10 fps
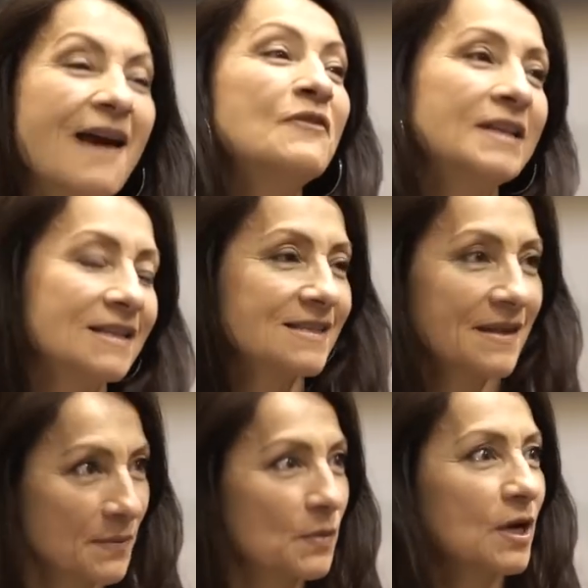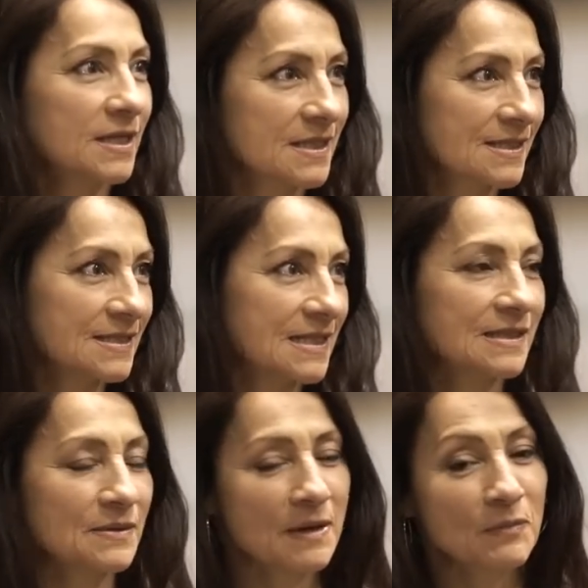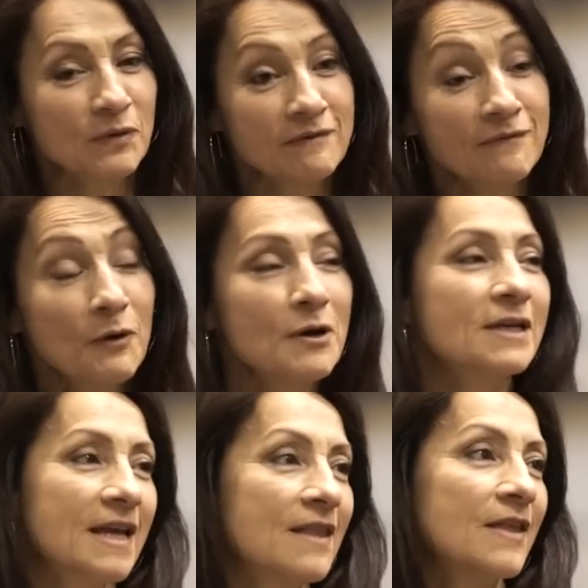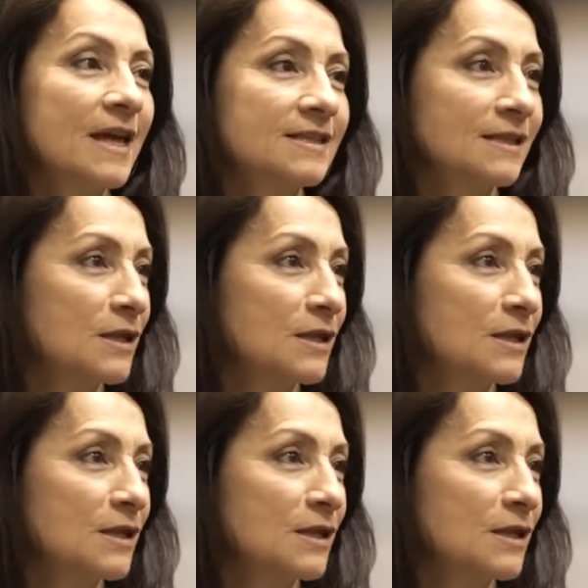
evidence that the market is indeed moving forward and that